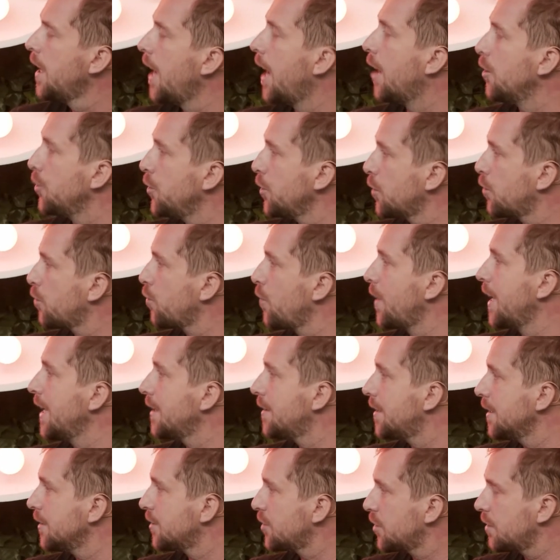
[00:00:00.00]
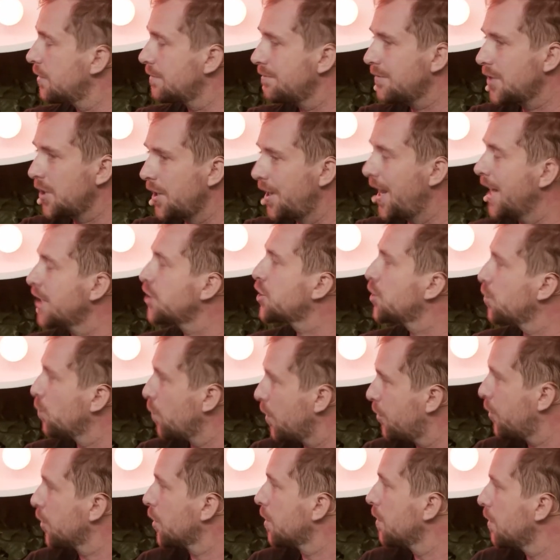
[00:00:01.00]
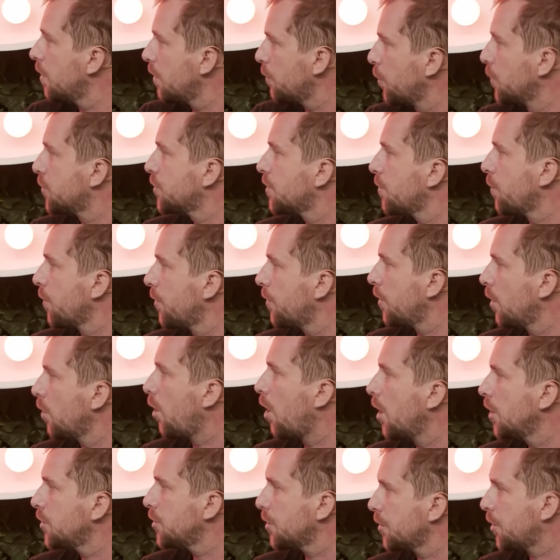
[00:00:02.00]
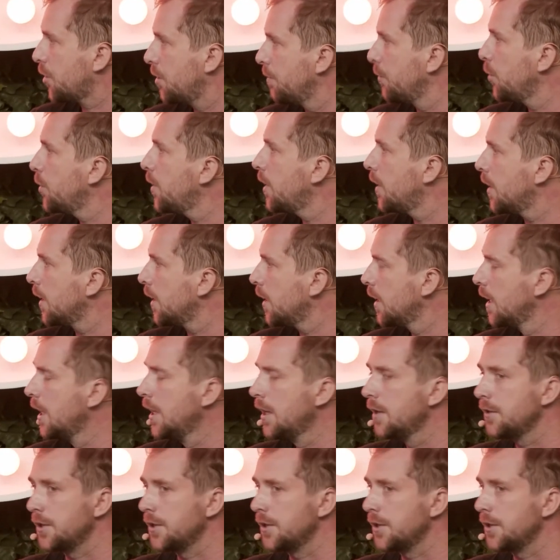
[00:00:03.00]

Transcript: How do you create this connection with the larger community?